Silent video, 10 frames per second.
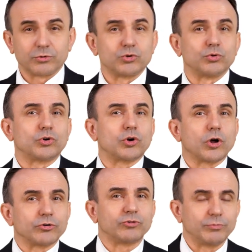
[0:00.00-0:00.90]
to
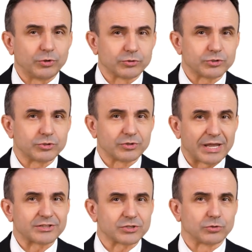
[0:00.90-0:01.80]
contribute to
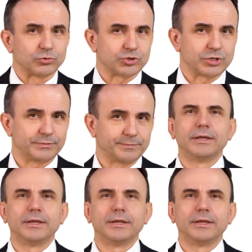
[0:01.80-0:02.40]
that solution?